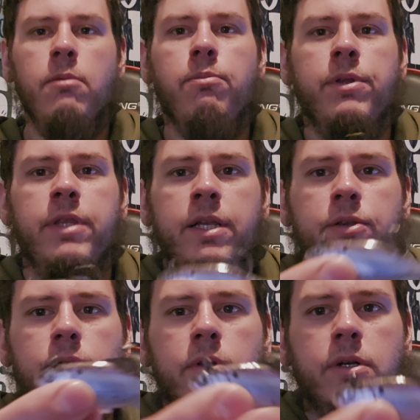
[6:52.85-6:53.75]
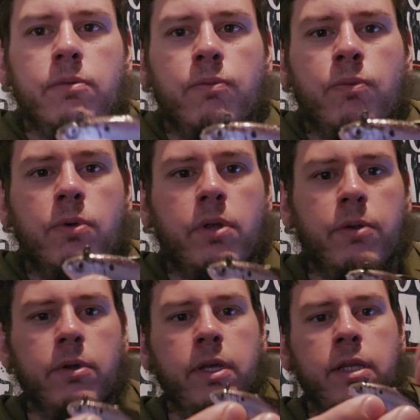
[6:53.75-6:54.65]
but they do look
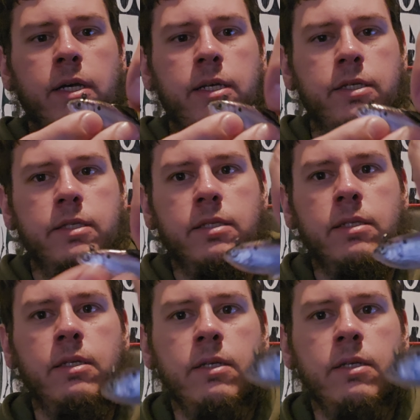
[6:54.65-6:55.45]
really nice.